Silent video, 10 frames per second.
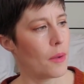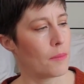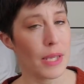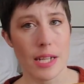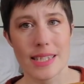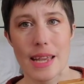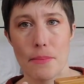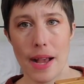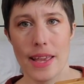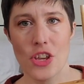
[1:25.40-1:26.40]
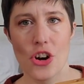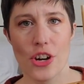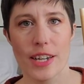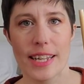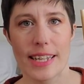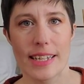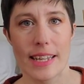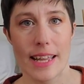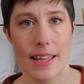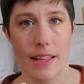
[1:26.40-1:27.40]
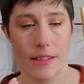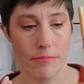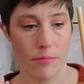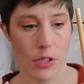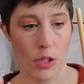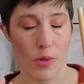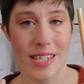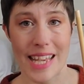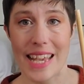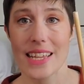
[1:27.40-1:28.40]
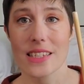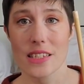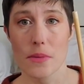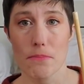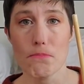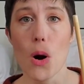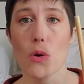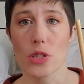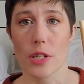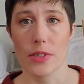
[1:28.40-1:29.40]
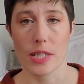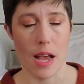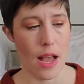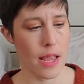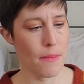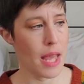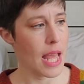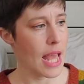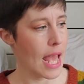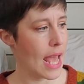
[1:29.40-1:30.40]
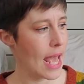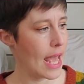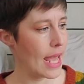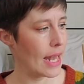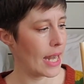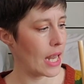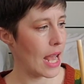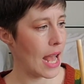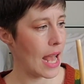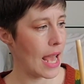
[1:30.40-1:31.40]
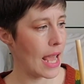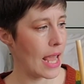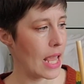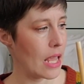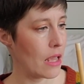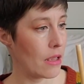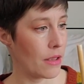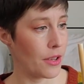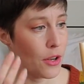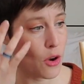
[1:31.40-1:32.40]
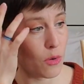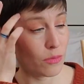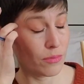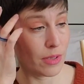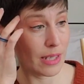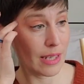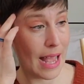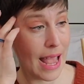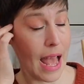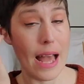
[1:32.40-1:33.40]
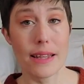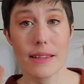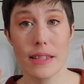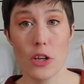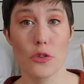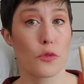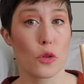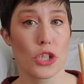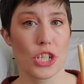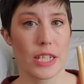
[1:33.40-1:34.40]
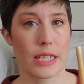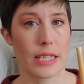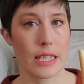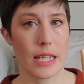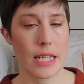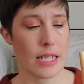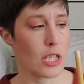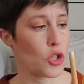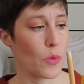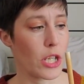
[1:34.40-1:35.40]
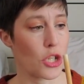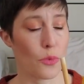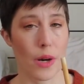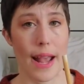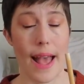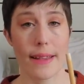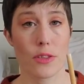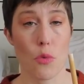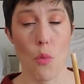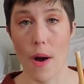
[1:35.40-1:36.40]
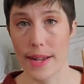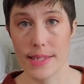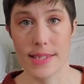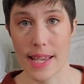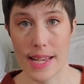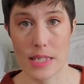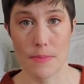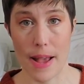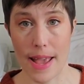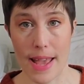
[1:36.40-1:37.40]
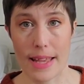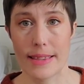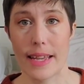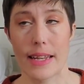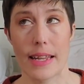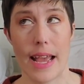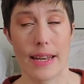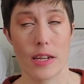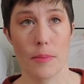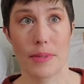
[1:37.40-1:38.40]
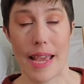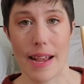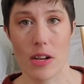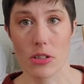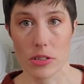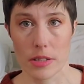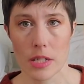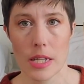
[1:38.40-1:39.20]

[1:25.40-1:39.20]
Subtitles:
because I buy yarn in skeins most of the time, and I had the unfortunate situation where I had to wind skeins by hand that ended up a